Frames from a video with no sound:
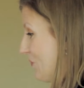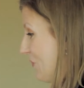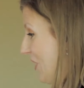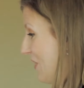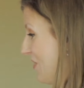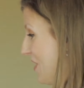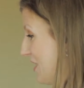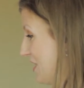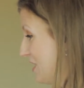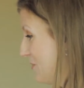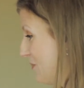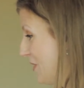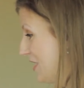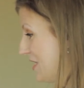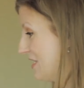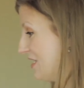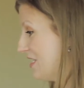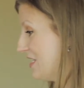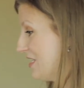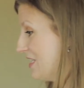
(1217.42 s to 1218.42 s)
that
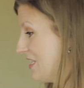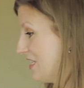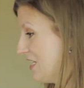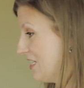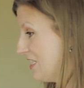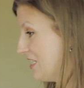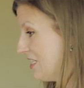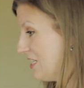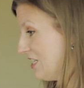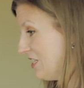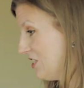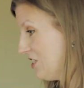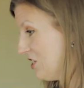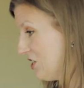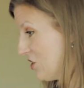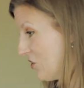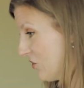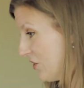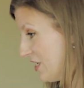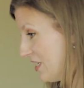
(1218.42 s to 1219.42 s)
spasticity did
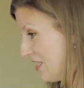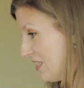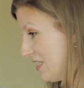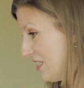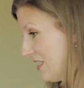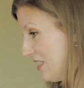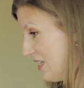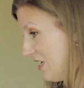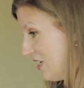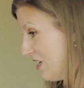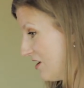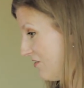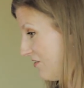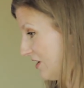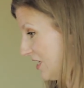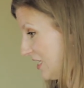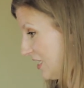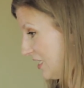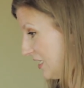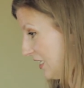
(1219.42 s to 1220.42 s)
decrease
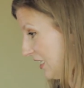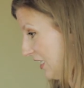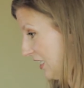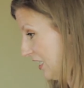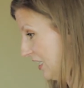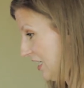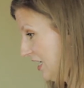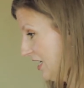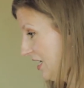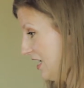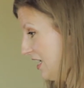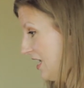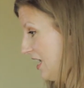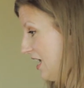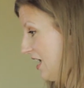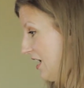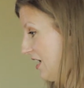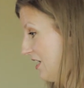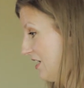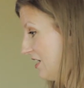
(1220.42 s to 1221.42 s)
significantly,
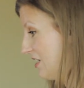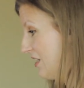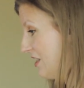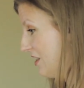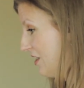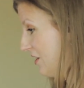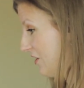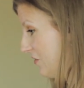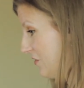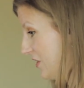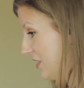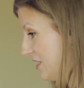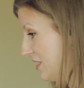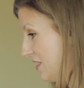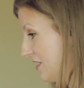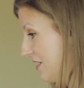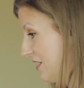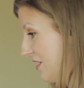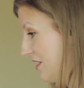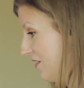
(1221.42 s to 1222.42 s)
and the
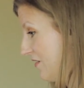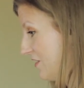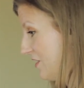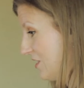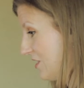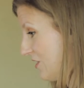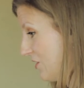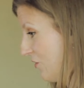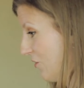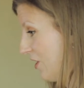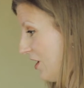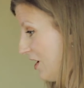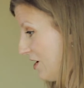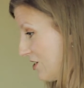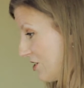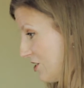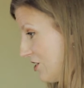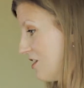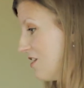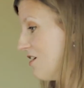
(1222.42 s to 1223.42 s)
risk of
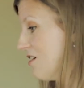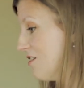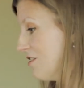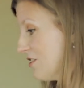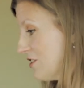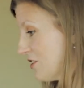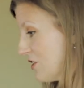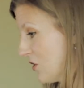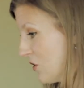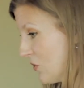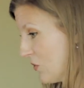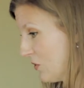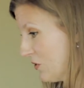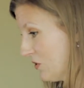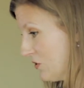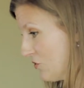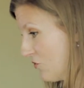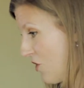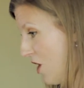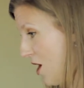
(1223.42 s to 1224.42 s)
dislocation also
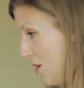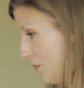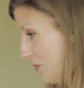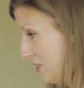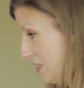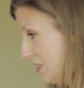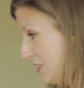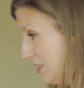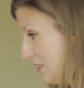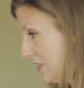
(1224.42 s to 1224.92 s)
dropped.